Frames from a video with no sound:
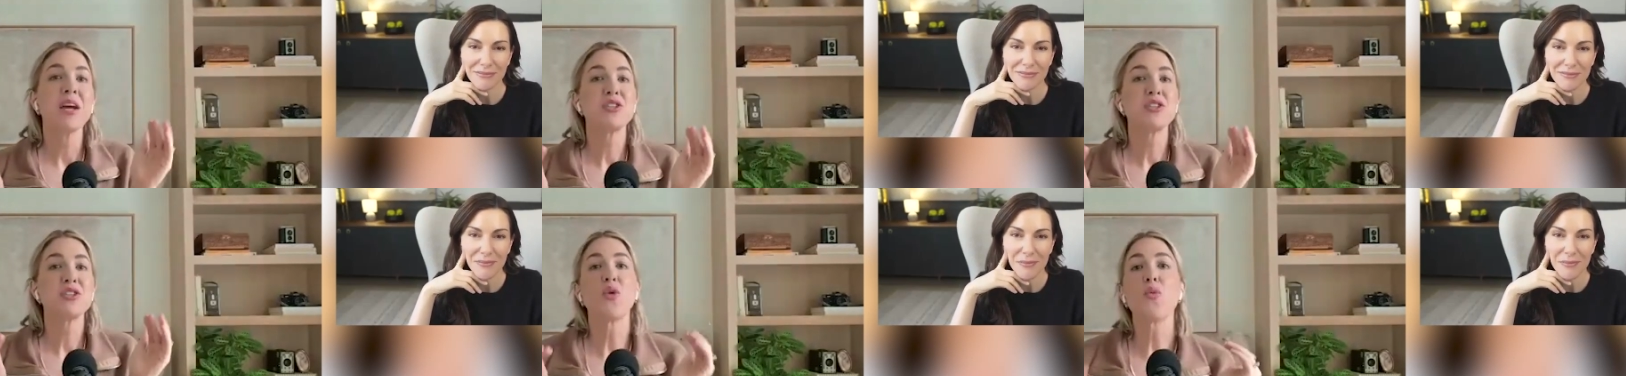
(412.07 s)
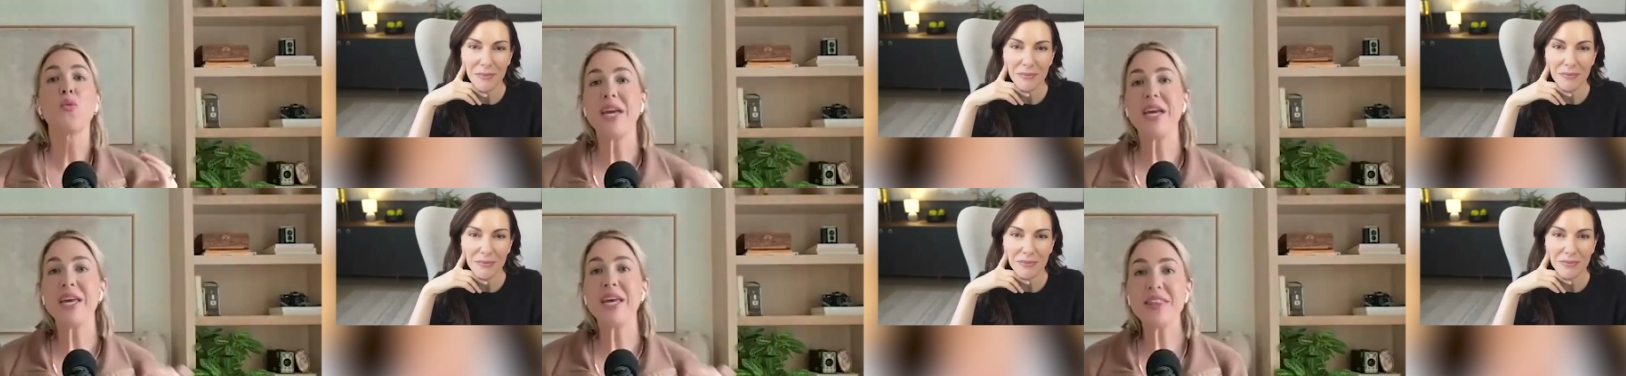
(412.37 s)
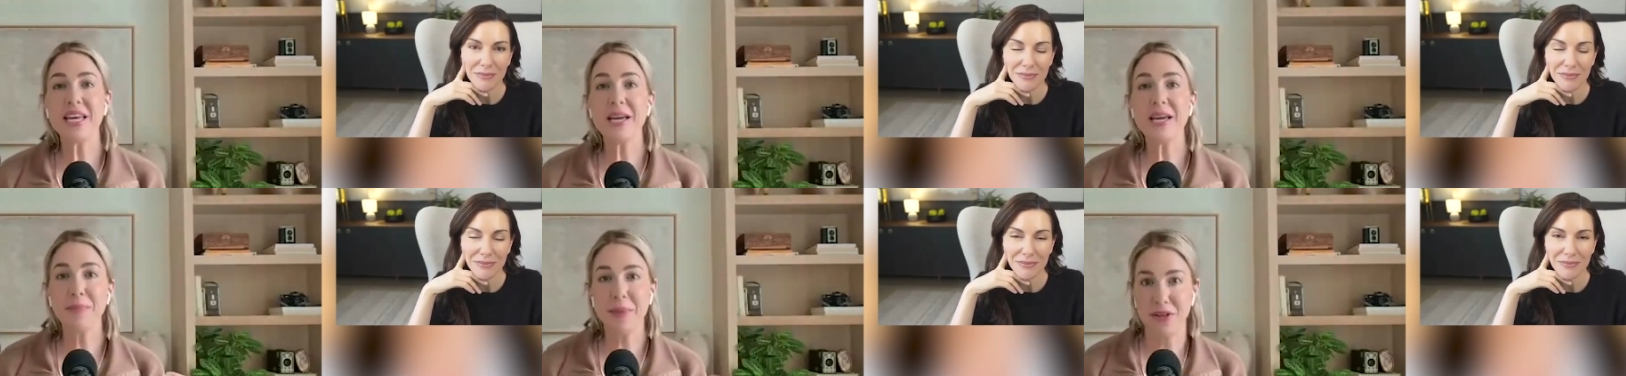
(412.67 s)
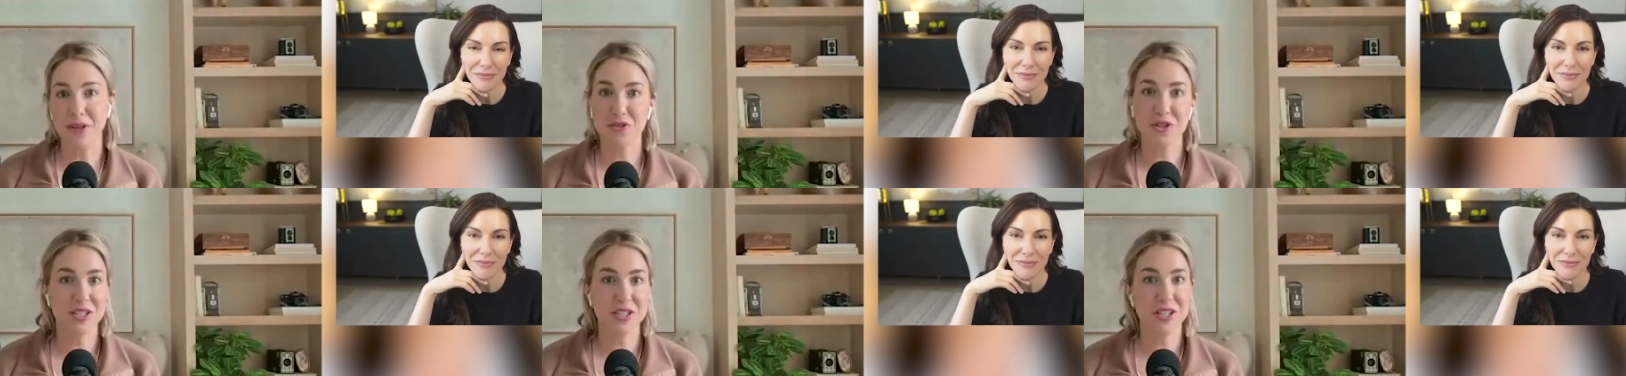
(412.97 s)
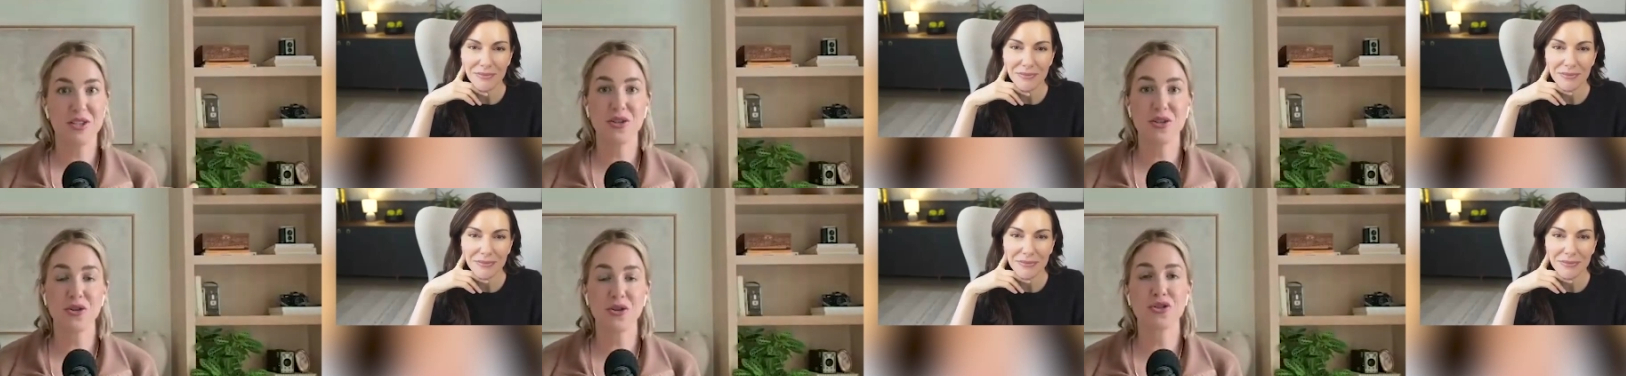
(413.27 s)
Speaker 1: So we think
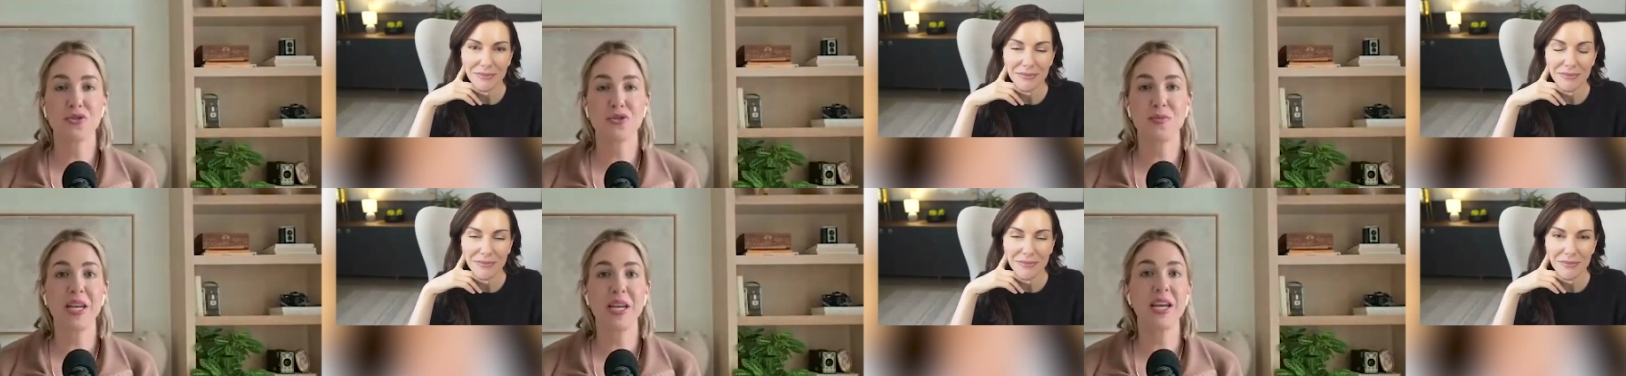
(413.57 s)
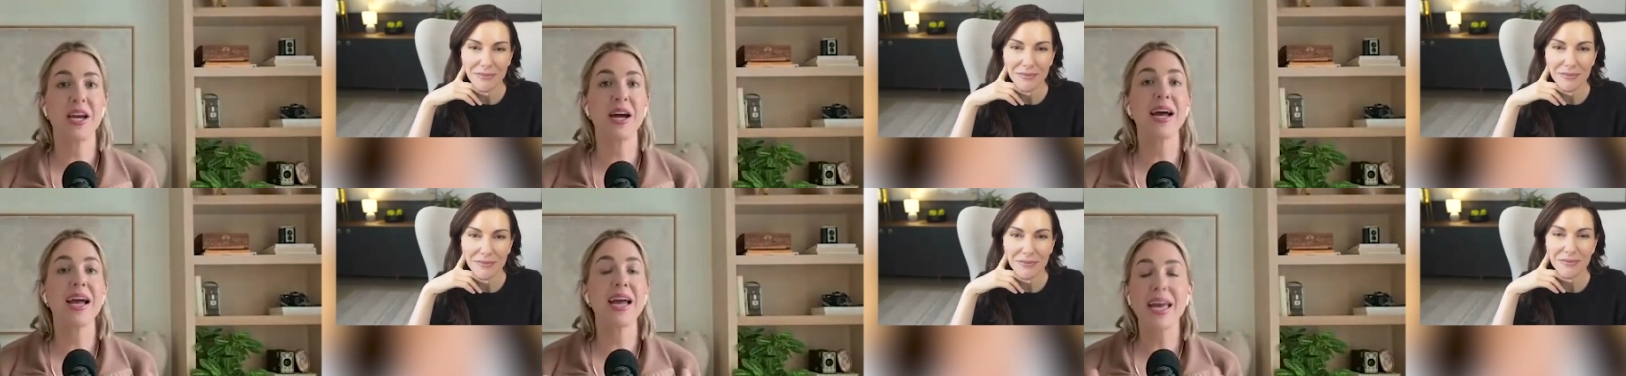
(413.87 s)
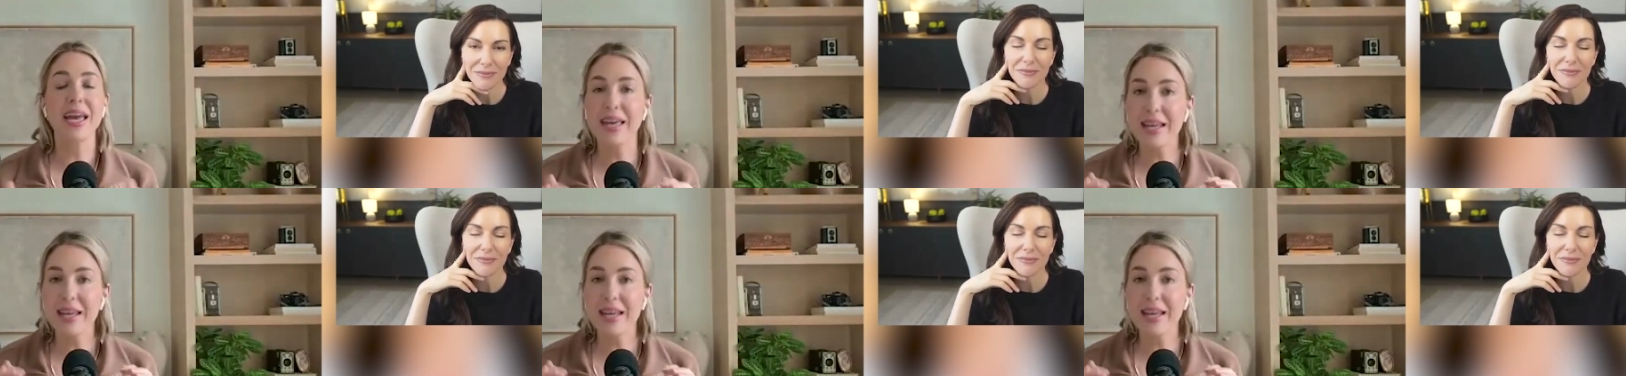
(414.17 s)
Pinterest is social media.